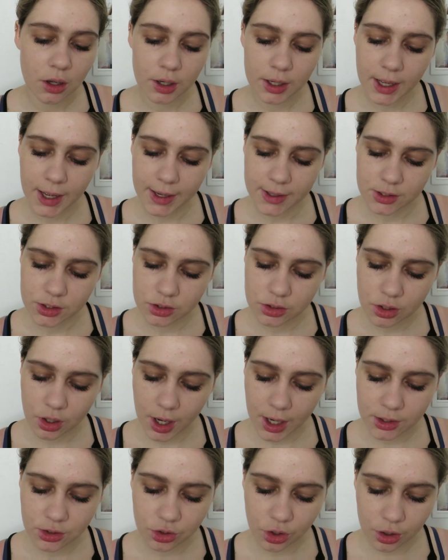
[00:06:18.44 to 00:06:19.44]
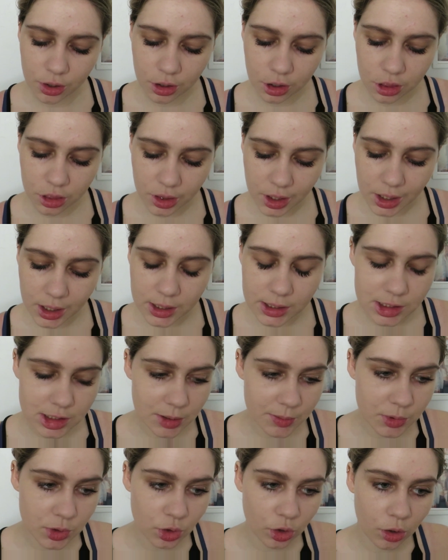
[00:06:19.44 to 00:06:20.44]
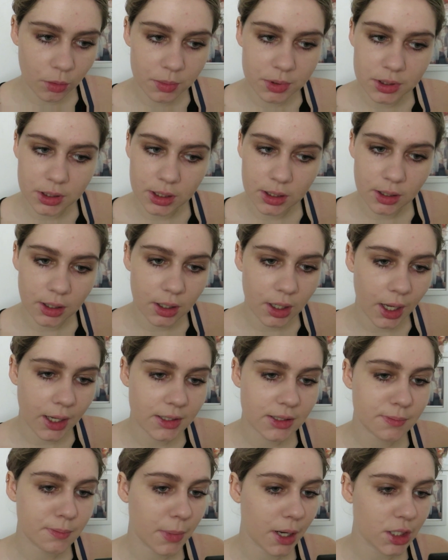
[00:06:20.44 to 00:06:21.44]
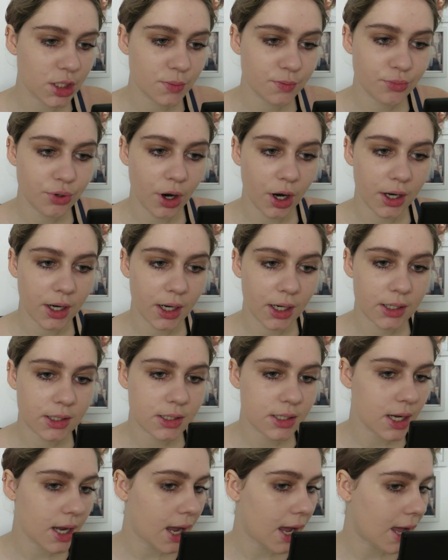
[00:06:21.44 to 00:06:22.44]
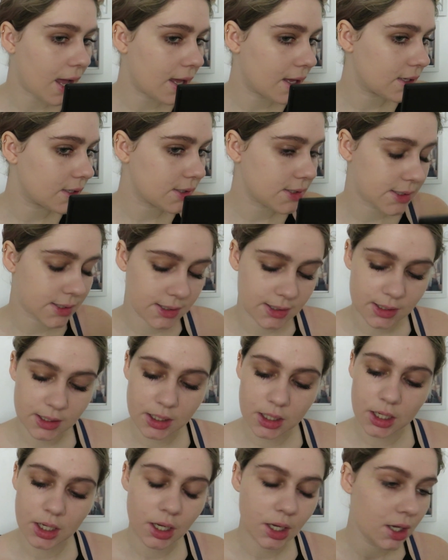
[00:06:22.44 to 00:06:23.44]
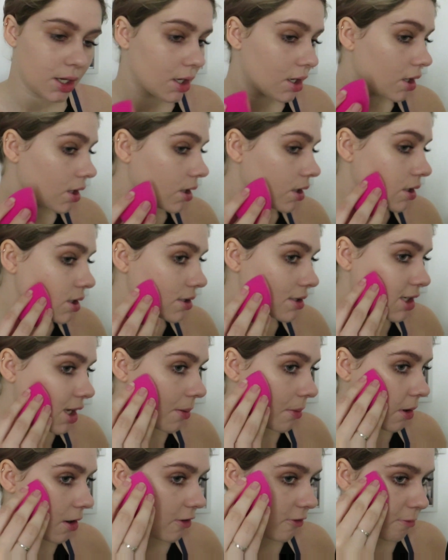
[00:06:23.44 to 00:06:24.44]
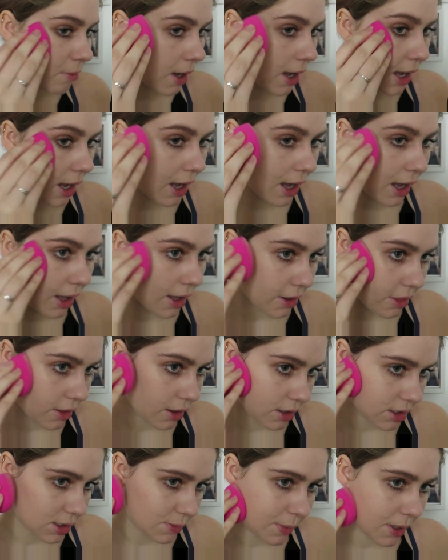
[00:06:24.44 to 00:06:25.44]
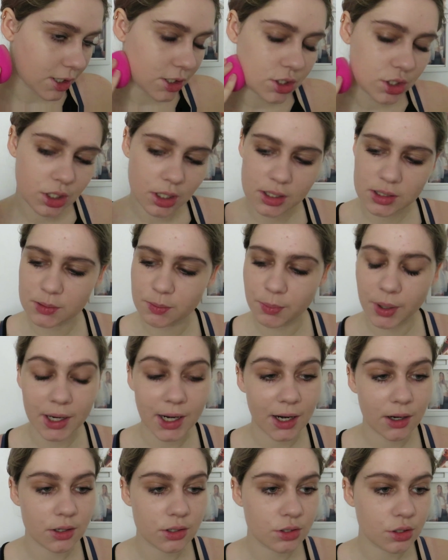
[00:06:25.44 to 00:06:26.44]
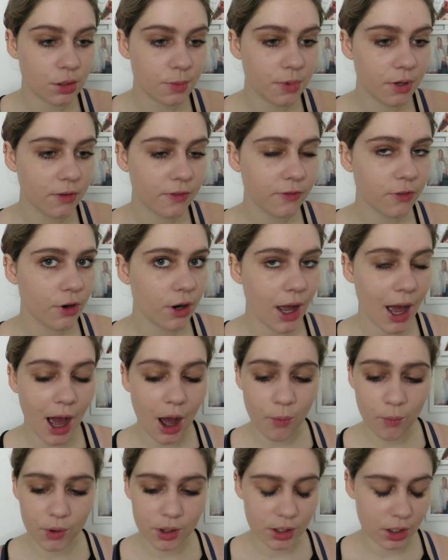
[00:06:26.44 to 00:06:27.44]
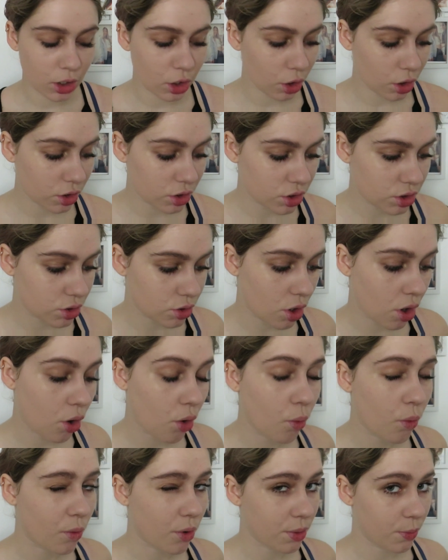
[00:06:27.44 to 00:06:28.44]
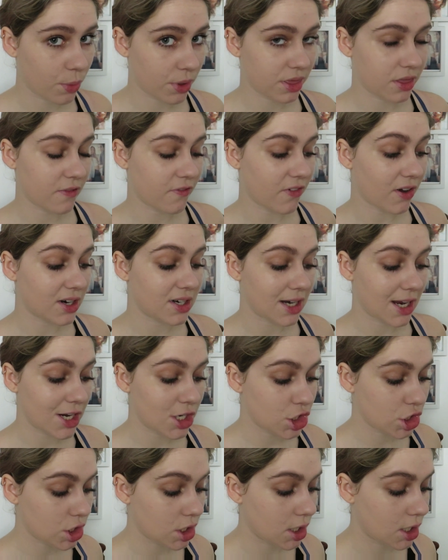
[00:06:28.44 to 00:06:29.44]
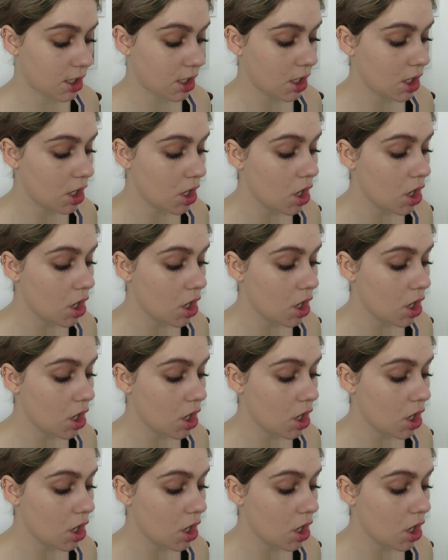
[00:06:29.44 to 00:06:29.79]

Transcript: Okay, so I don't think it's absorbed as much product as some of my other sponges, but I do prefer how it looks with the foundation